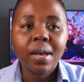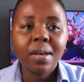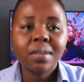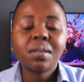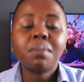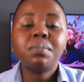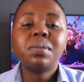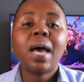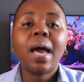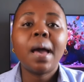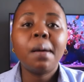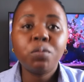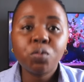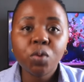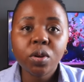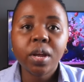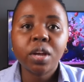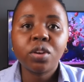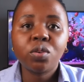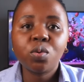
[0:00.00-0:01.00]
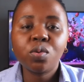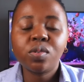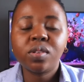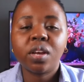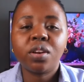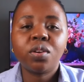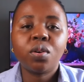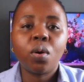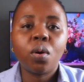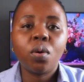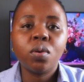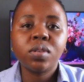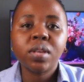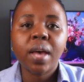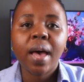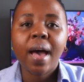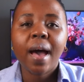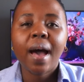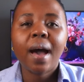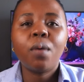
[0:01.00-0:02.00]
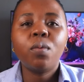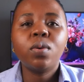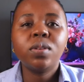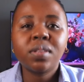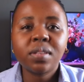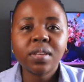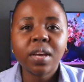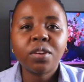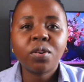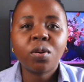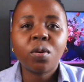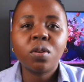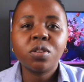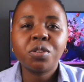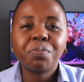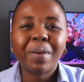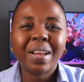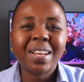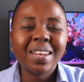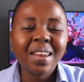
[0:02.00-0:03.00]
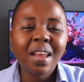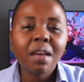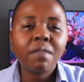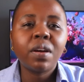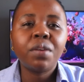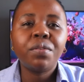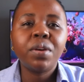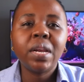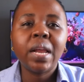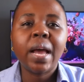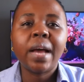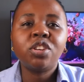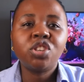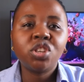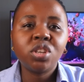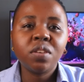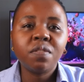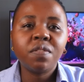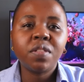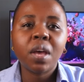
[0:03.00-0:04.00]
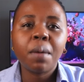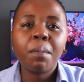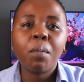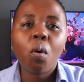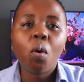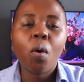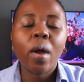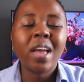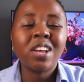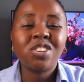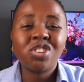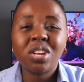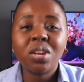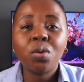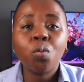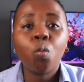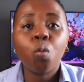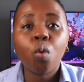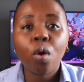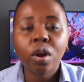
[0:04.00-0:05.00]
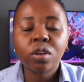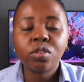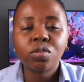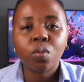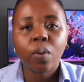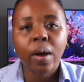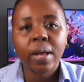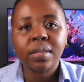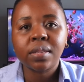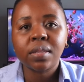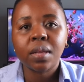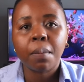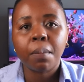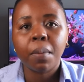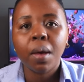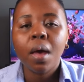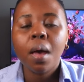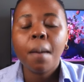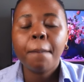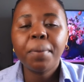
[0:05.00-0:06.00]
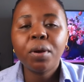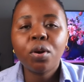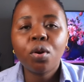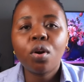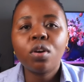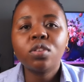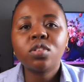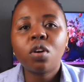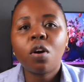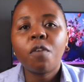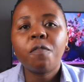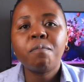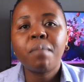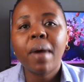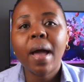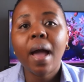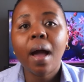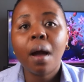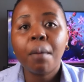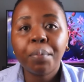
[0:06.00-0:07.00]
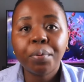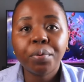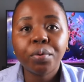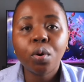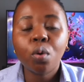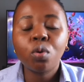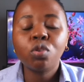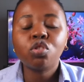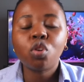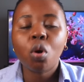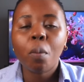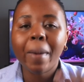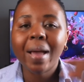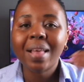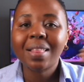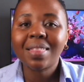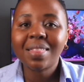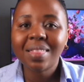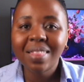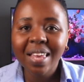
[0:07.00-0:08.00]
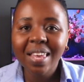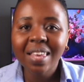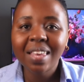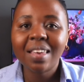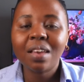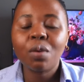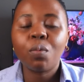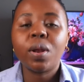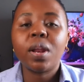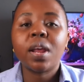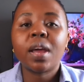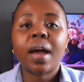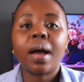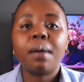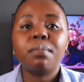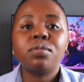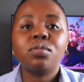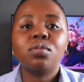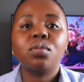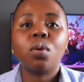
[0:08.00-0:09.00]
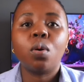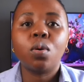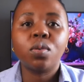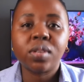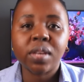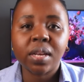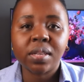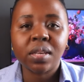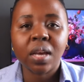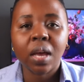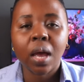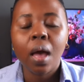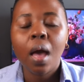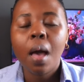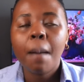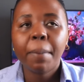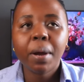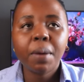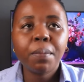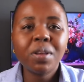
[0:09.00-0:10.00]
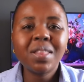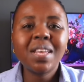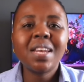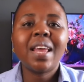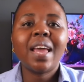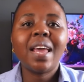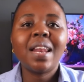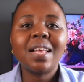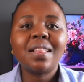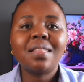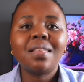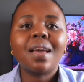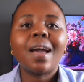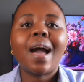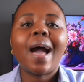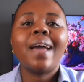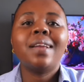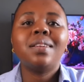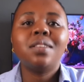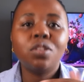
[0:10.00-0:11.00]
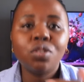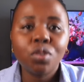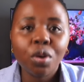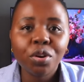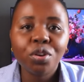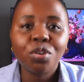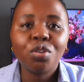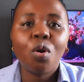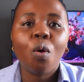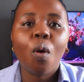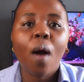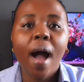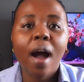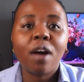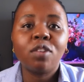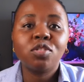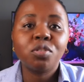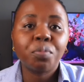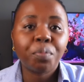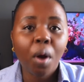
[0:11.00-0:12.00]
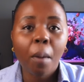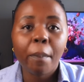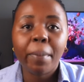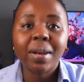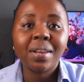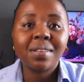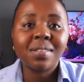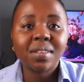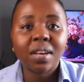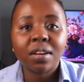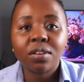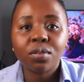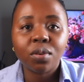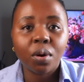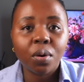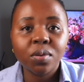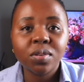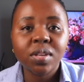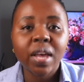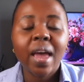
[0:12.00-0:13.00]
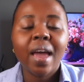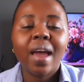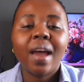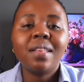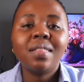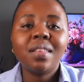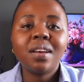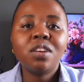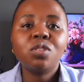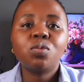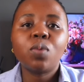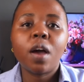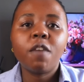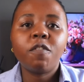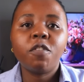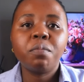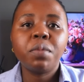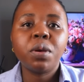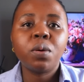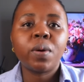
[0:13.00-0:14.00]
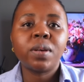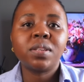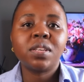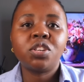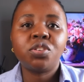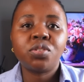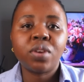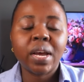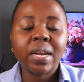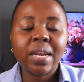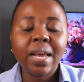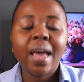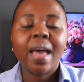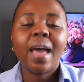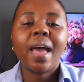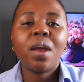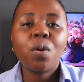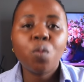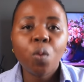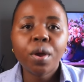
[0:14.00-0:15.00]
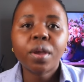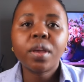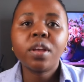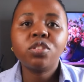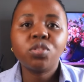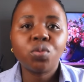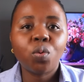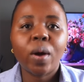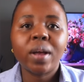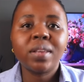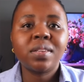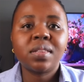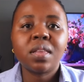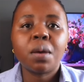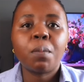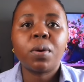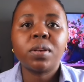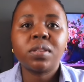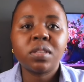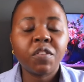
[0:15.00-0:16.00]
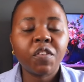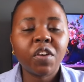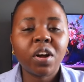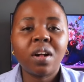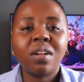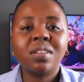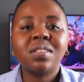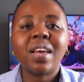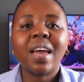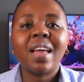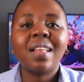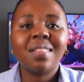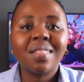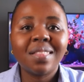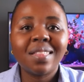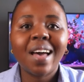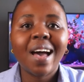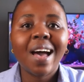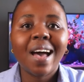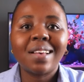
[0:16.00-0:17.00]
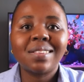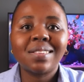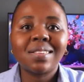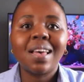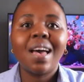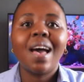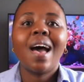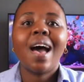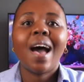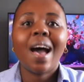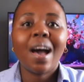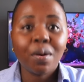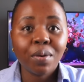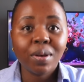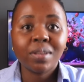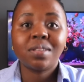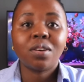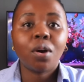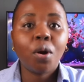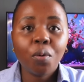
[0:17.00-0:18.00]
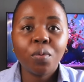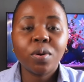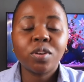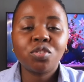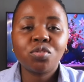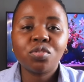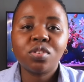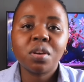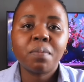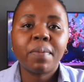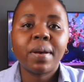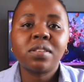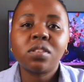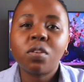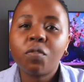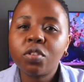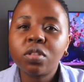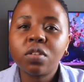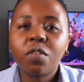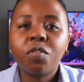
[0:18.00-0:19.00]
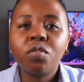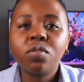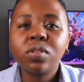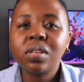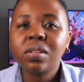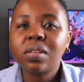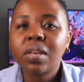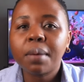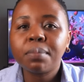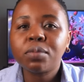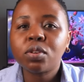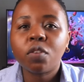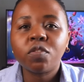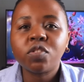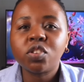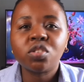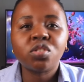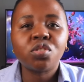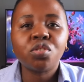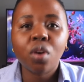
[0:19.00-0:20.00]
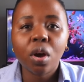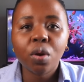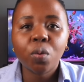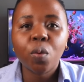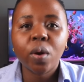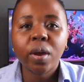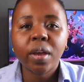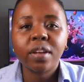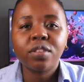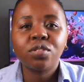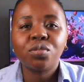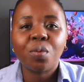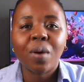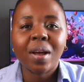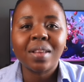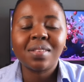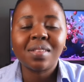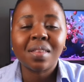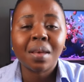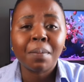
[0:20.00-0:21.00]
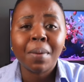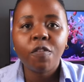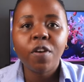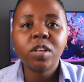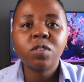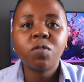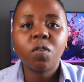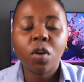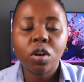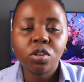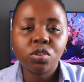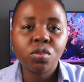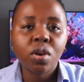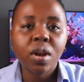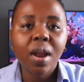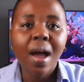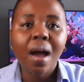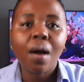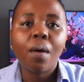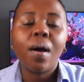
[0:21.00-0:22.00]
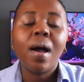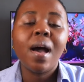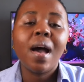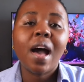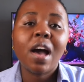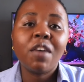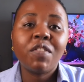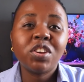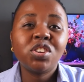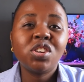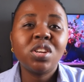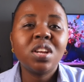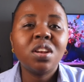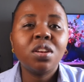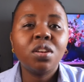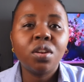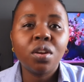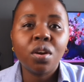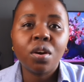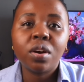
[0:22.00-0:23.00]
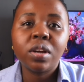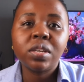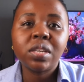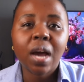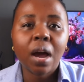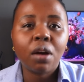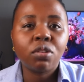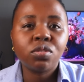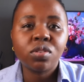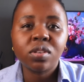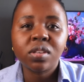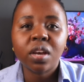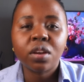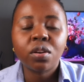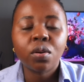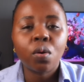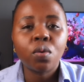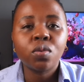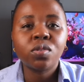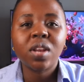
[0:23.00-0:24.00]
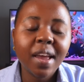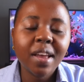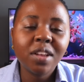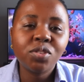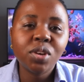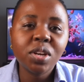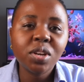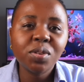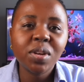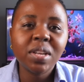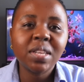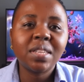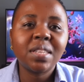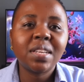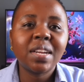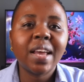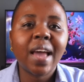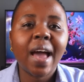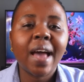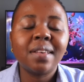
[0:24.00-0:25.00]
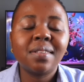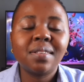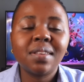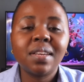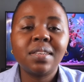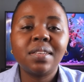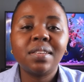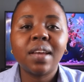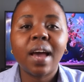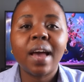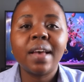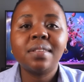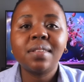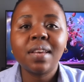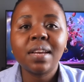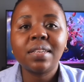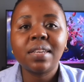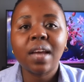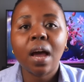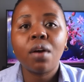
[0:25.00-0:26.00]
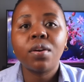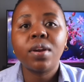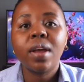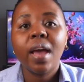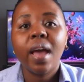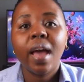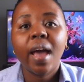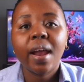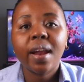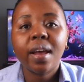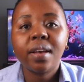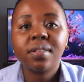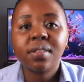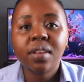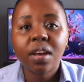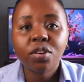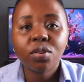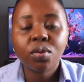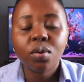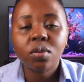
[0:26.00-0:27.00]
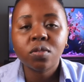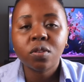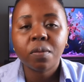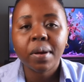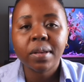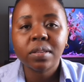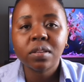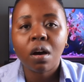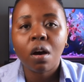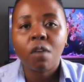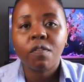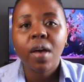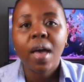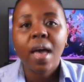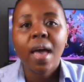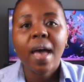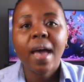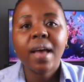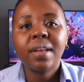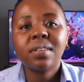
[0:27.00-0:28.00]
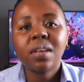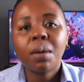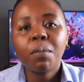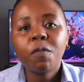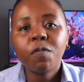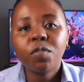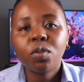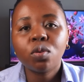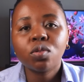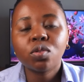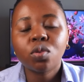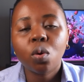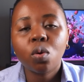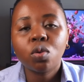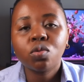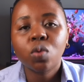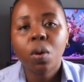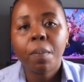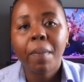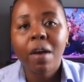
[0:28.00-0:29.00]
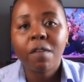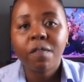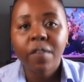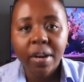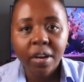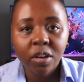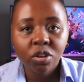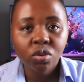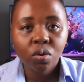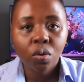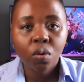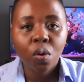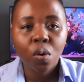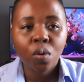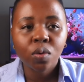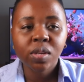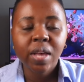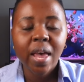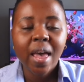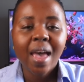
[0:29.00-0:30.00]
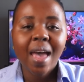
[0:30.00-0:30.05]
Sometimes when I do set goals, I would set goals but never really achieve them or actually work towards them because of my approach or my thinking when it comes to goal setting. But more than anything, I did not know how to properly set goals. And that is why for me it was a dread and working towards them was difficult and that, I was always shooting myself on the foot in terms of just not working towards them. Fast forward to now, I've actually learned how to set goals. In 2023, I set I sat down and I set goals for myself, and some of those goals were my financial goals.